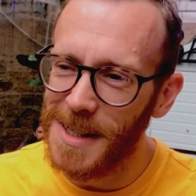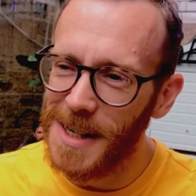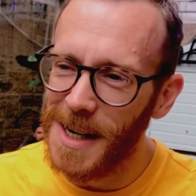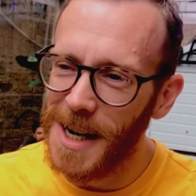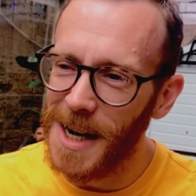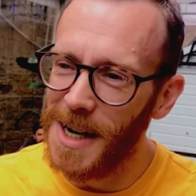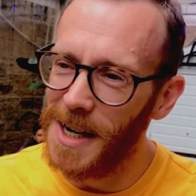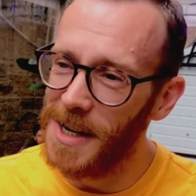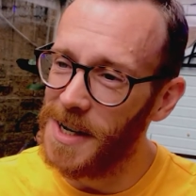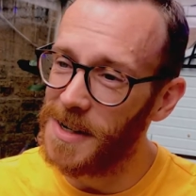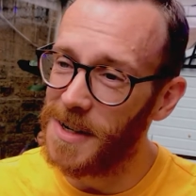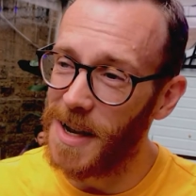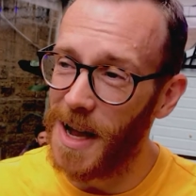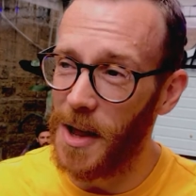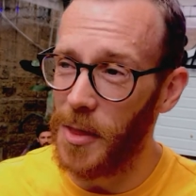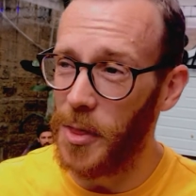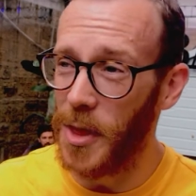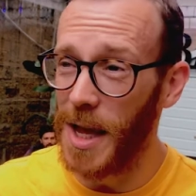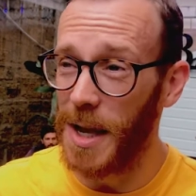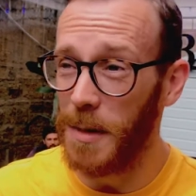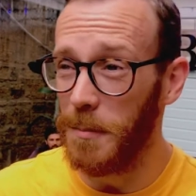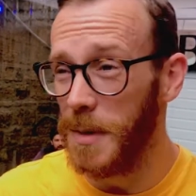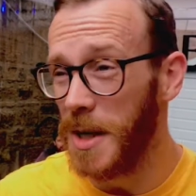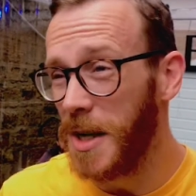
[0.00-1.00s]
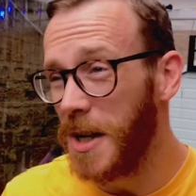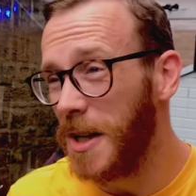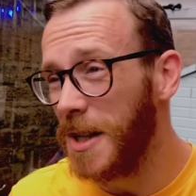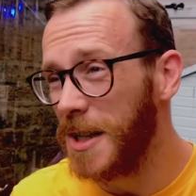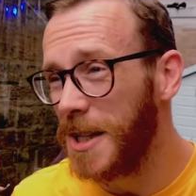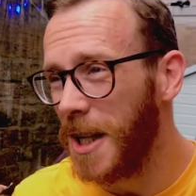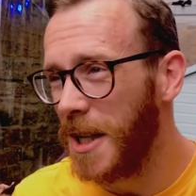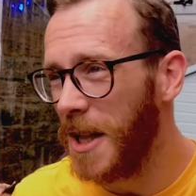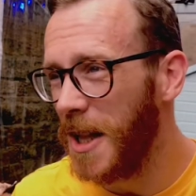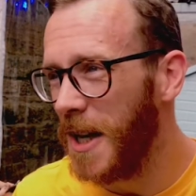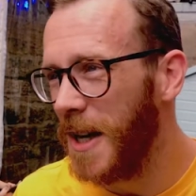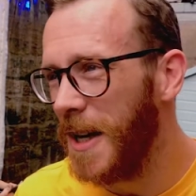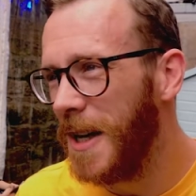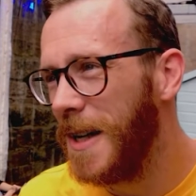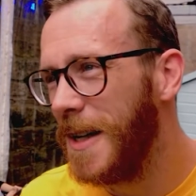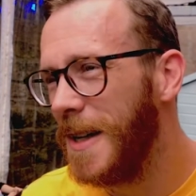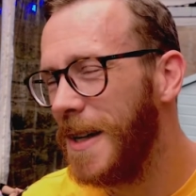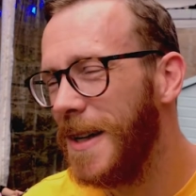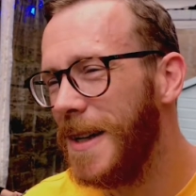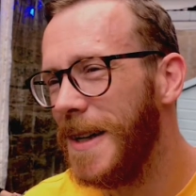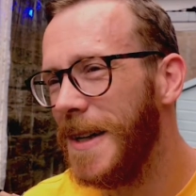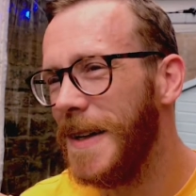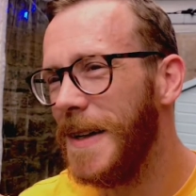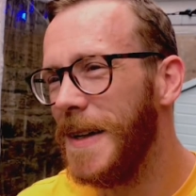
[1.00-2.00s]
And I think because of
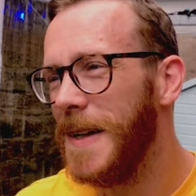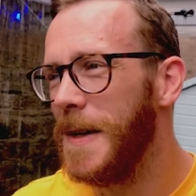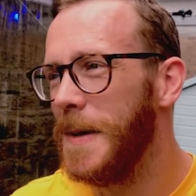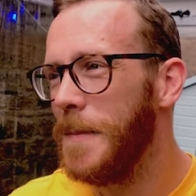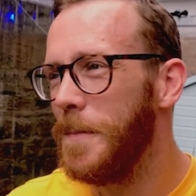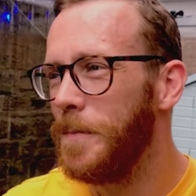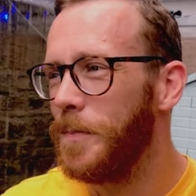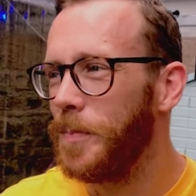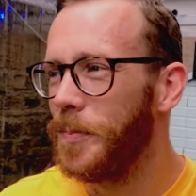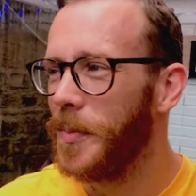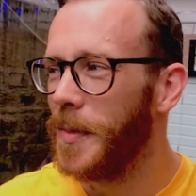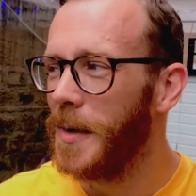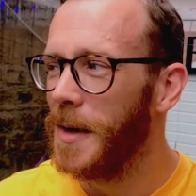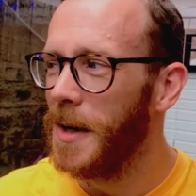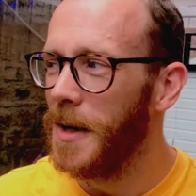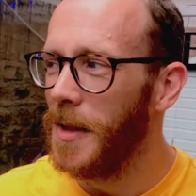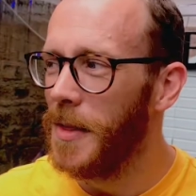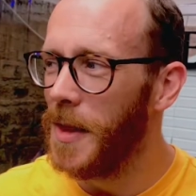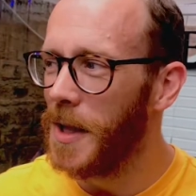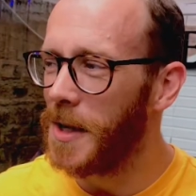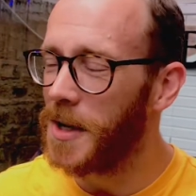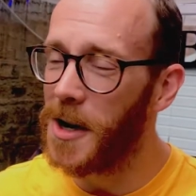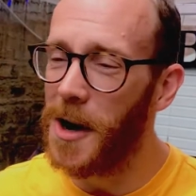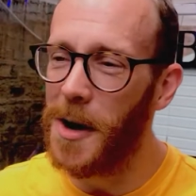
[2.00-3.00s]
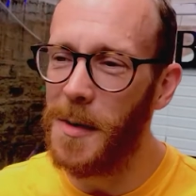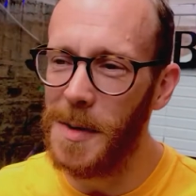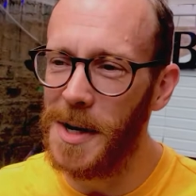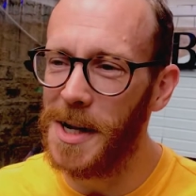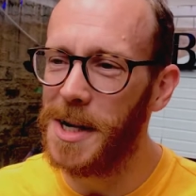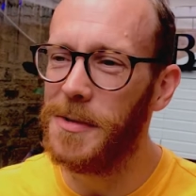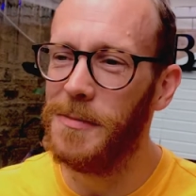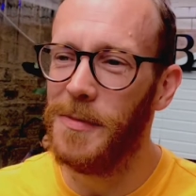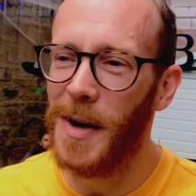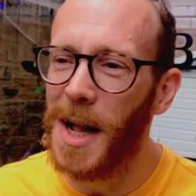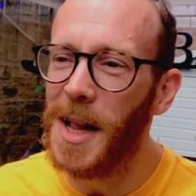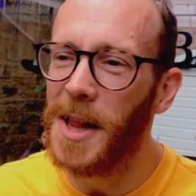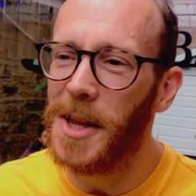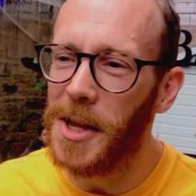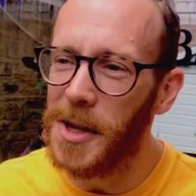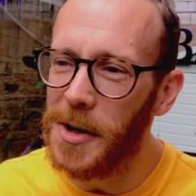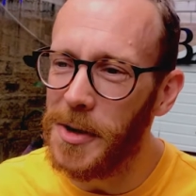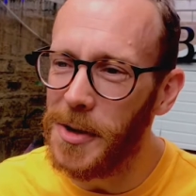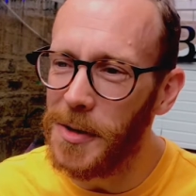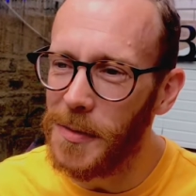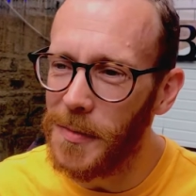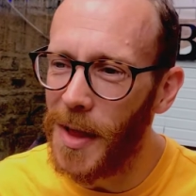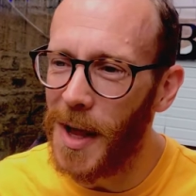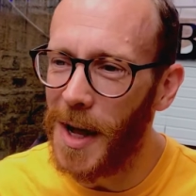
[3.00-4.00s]
the comic
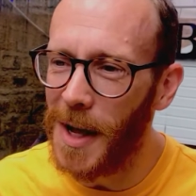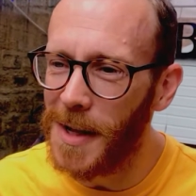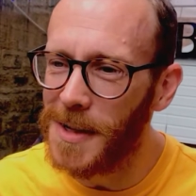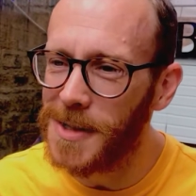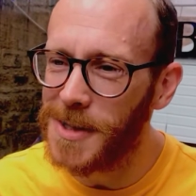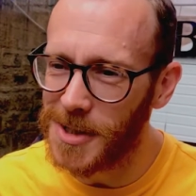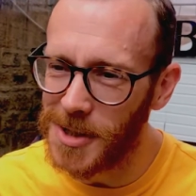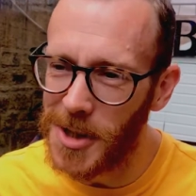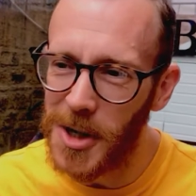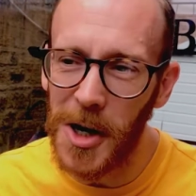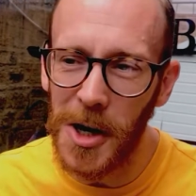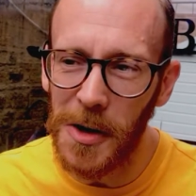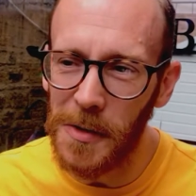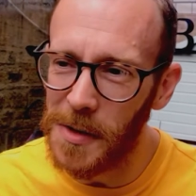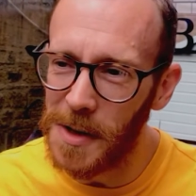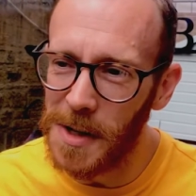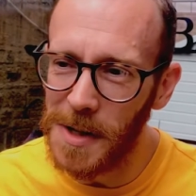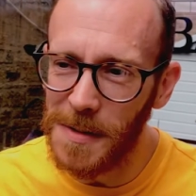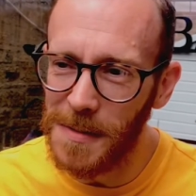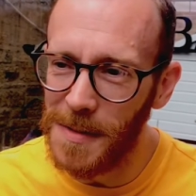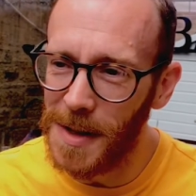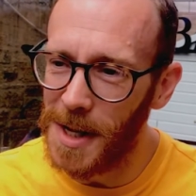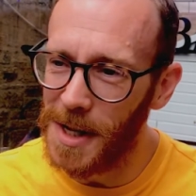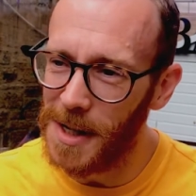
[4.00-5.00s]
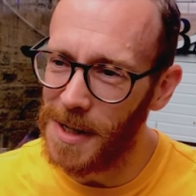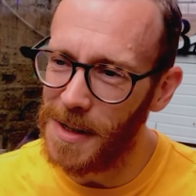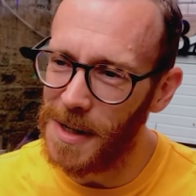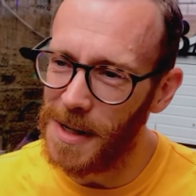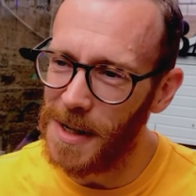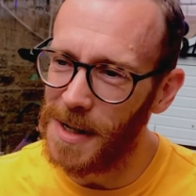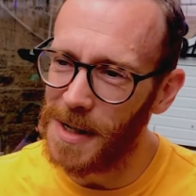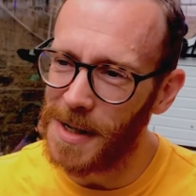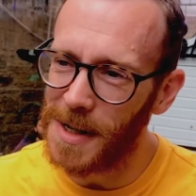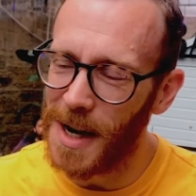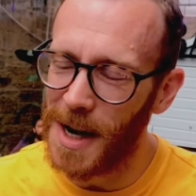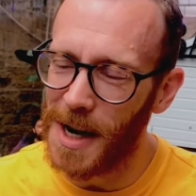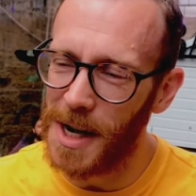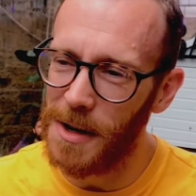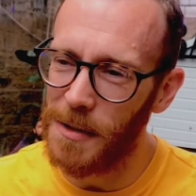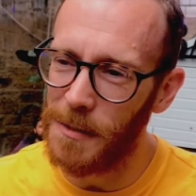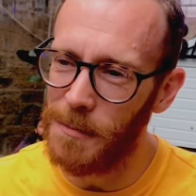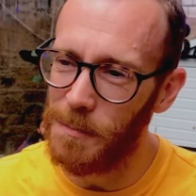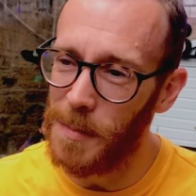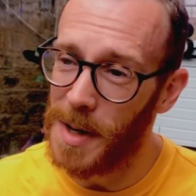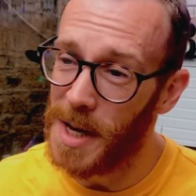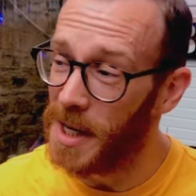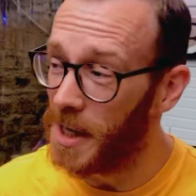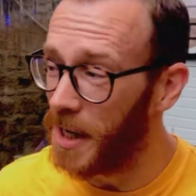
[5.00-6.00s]
value of that story, it kind
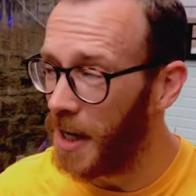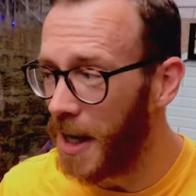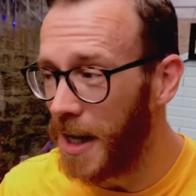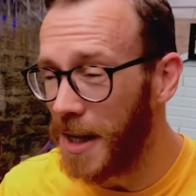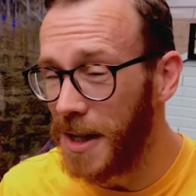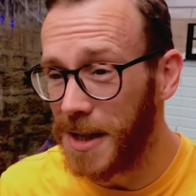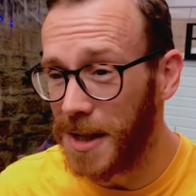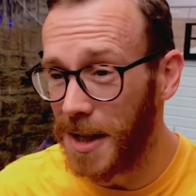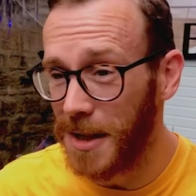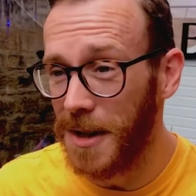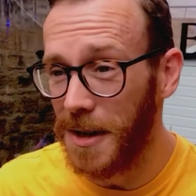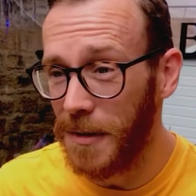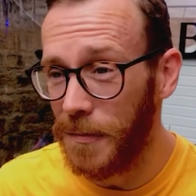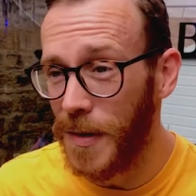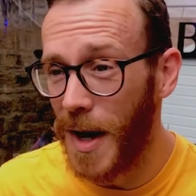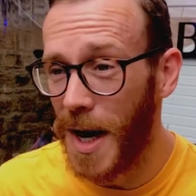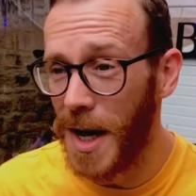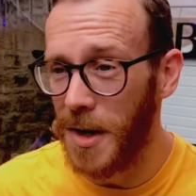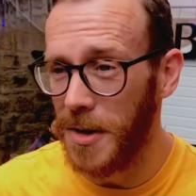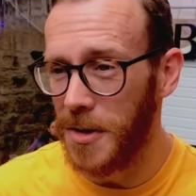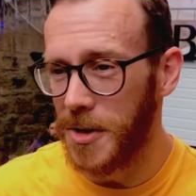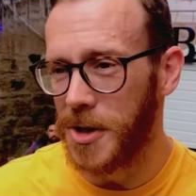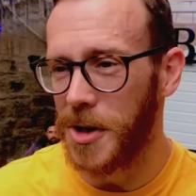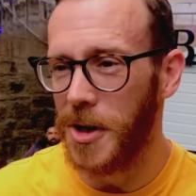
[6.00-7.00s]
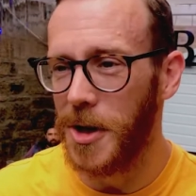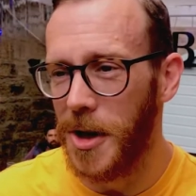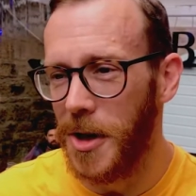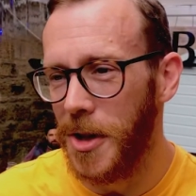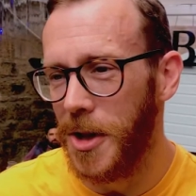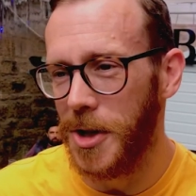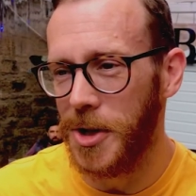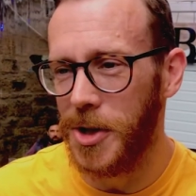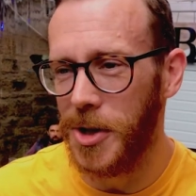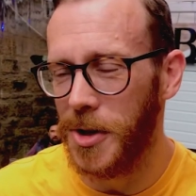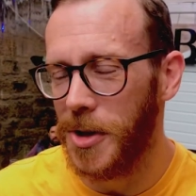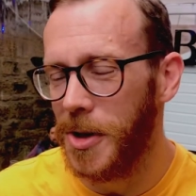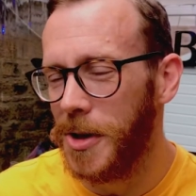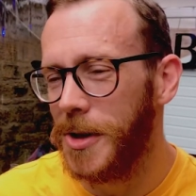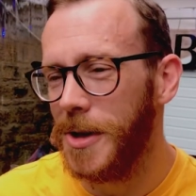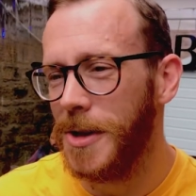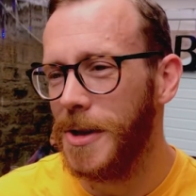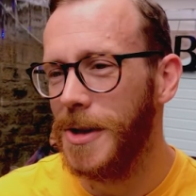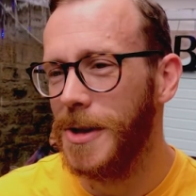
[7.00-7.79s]
of made it into the final cut of the show.